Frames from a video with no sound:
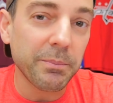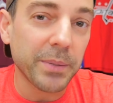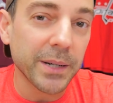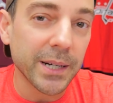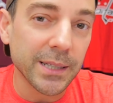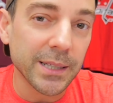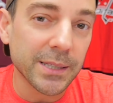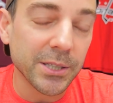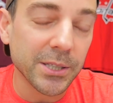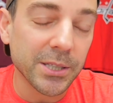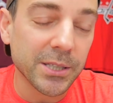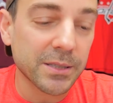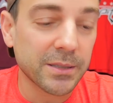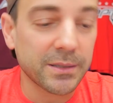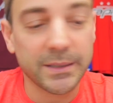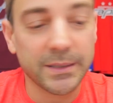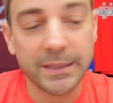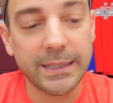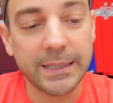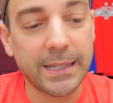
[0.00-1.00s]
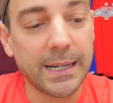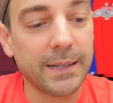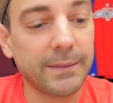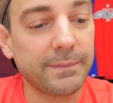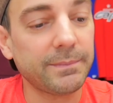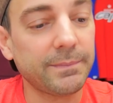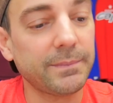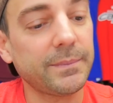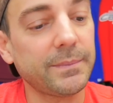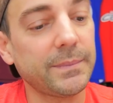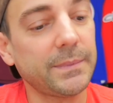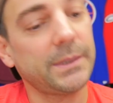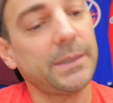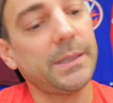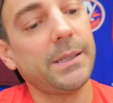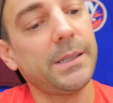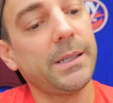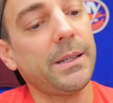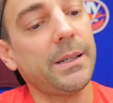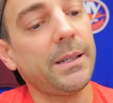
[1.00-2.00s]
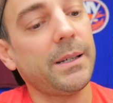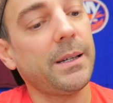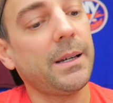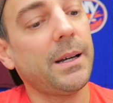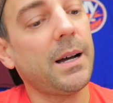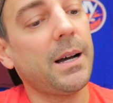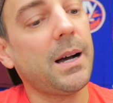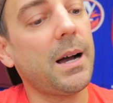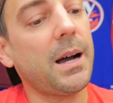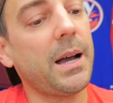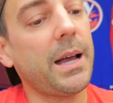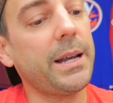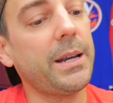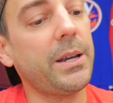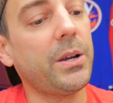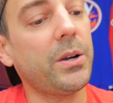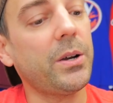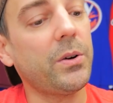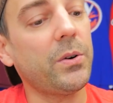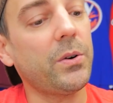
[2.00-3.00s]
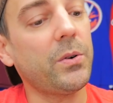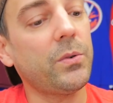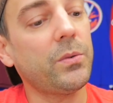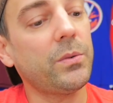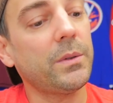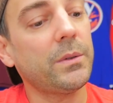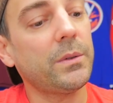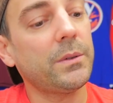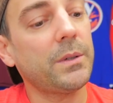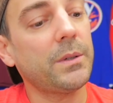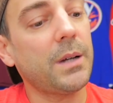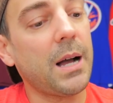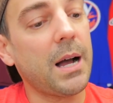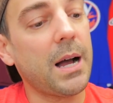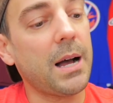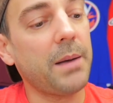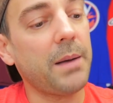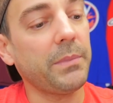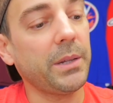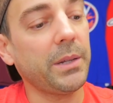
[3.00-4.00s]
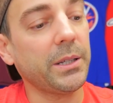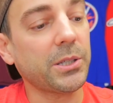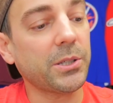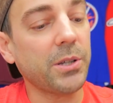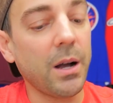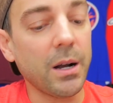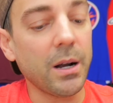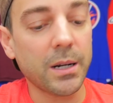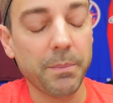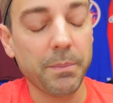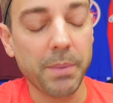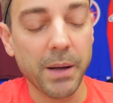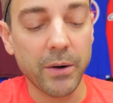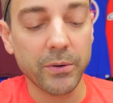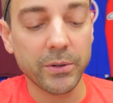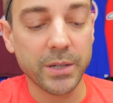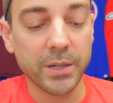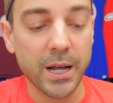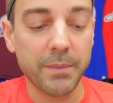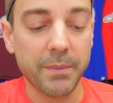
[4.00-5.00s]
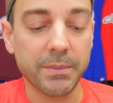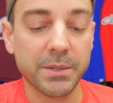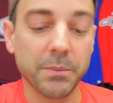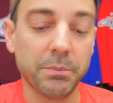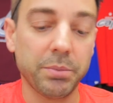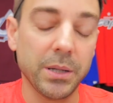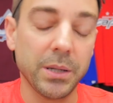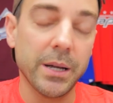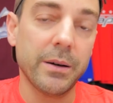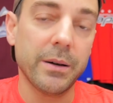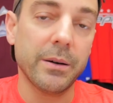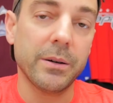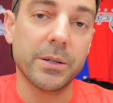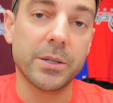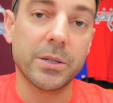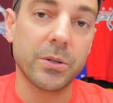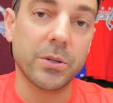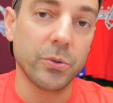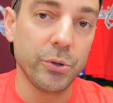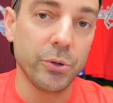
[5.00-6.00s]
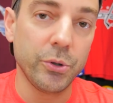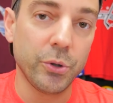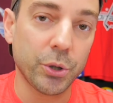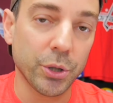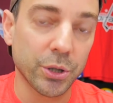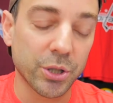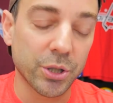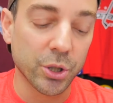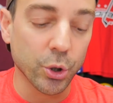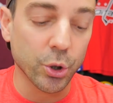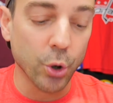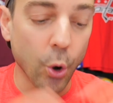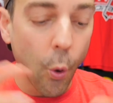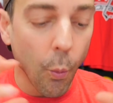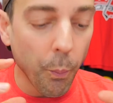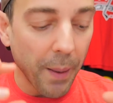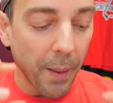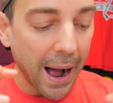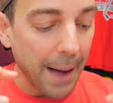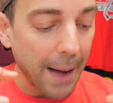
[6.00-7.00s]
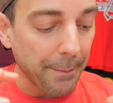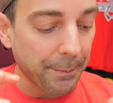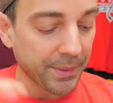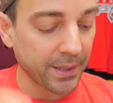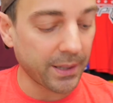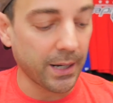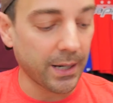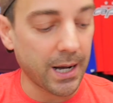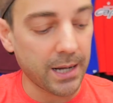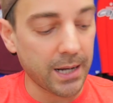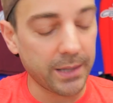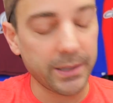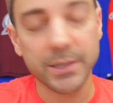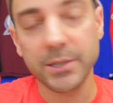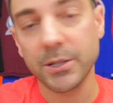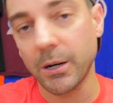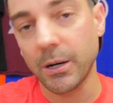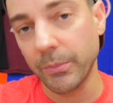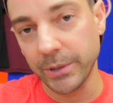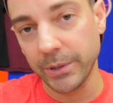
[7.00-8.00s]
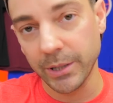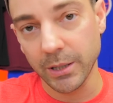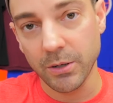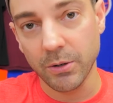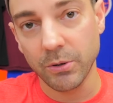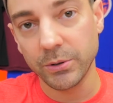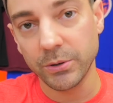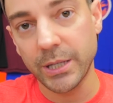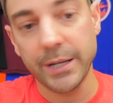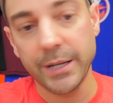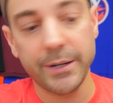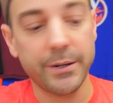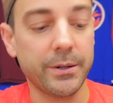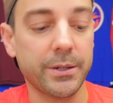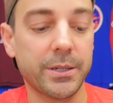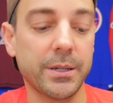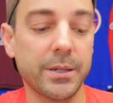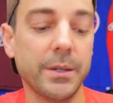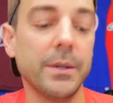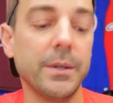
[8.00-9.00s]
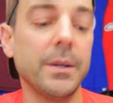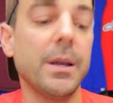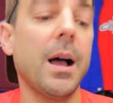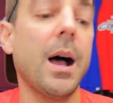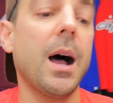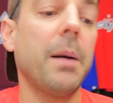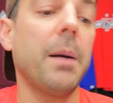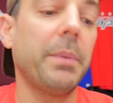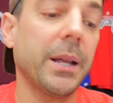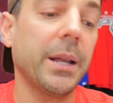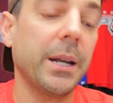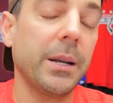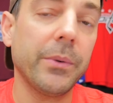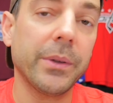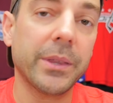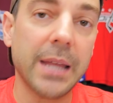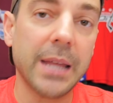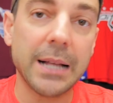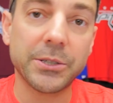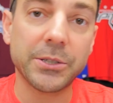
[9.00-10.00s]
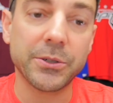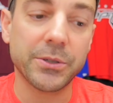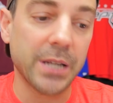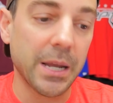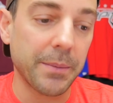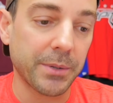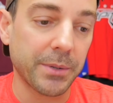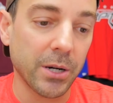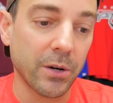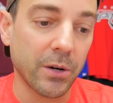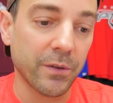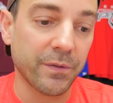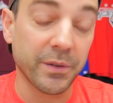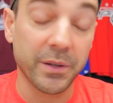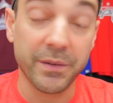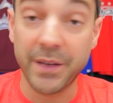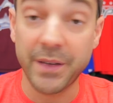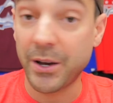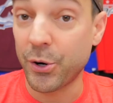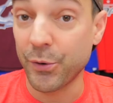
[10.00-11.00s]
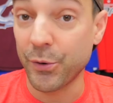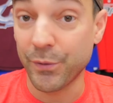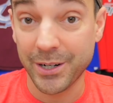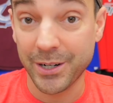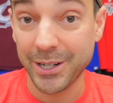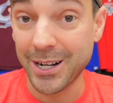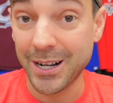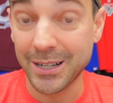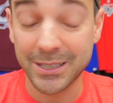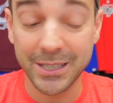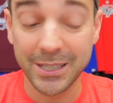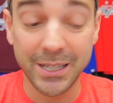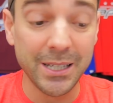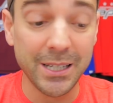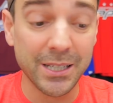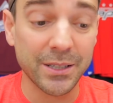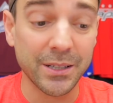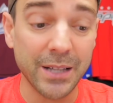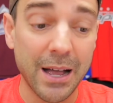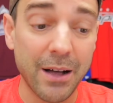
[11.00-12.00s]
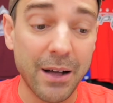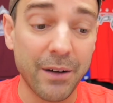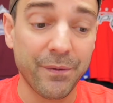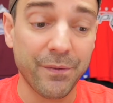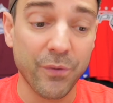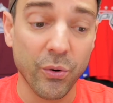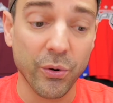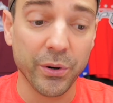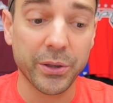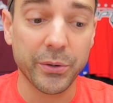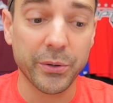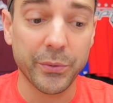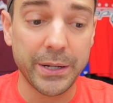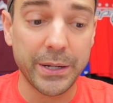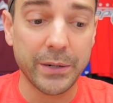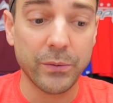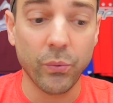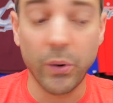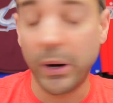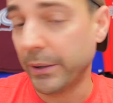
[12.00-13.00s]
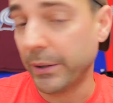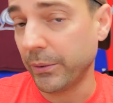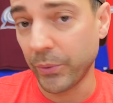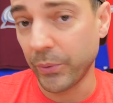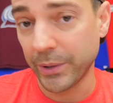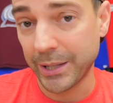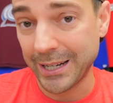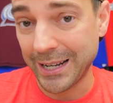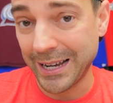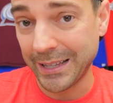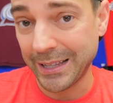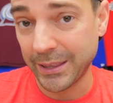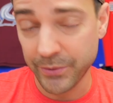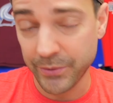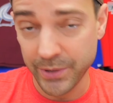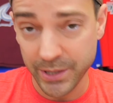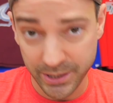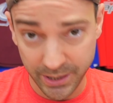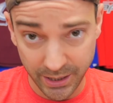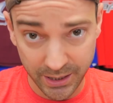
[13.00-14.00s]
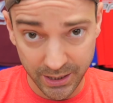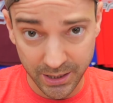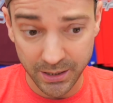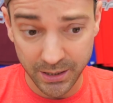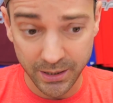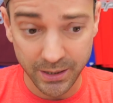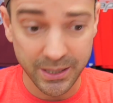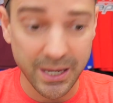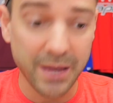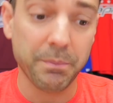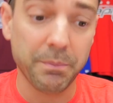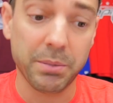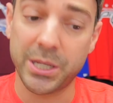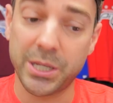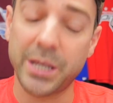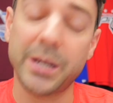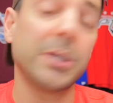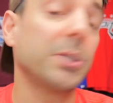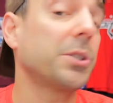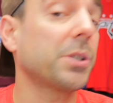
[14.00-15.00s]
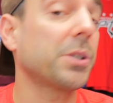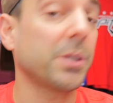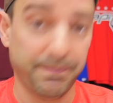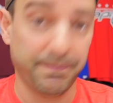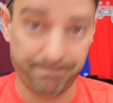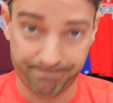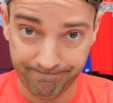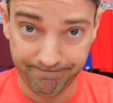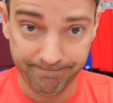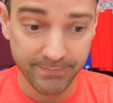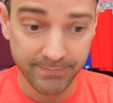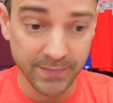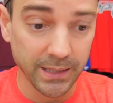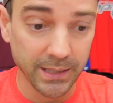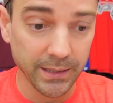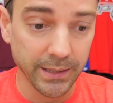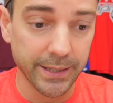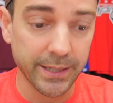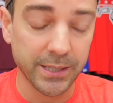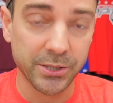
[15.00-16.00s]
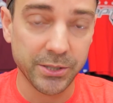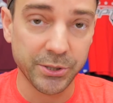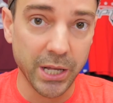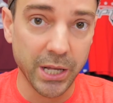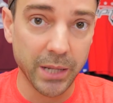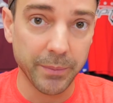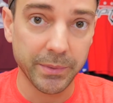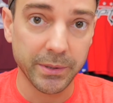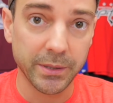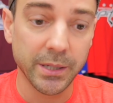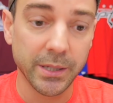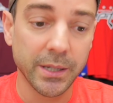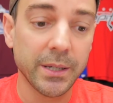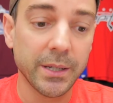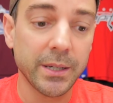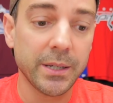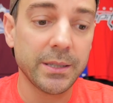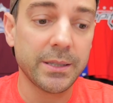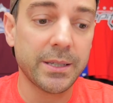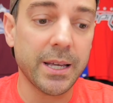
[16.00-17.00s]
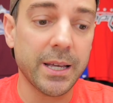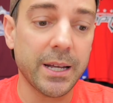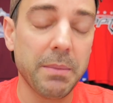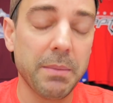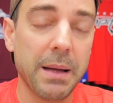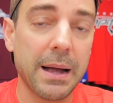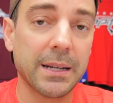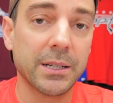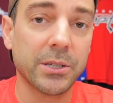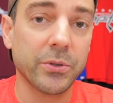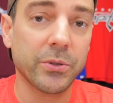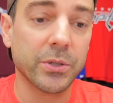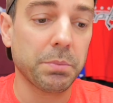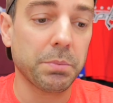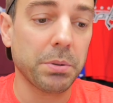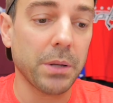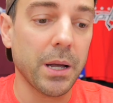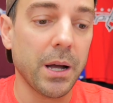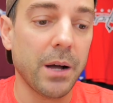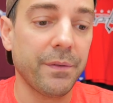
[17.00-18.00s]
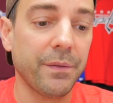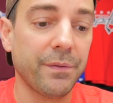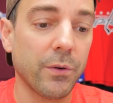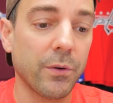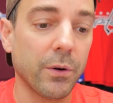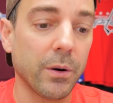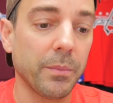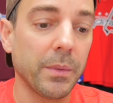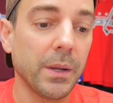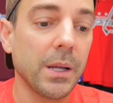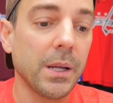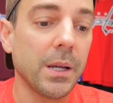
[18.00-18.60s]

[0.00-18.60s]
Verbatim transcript: But it's just, yeah. Uh, anywho, um, let's talk about um, some players who you should scoop up. Uh, let's start with the goaltenders. Uh, beginning with Thatcher Demko from the Vancouver Canucks. He's now four three and one with a nine thirty-six save percentage. Ladies and gentlemen, he's getting back into his playoff form.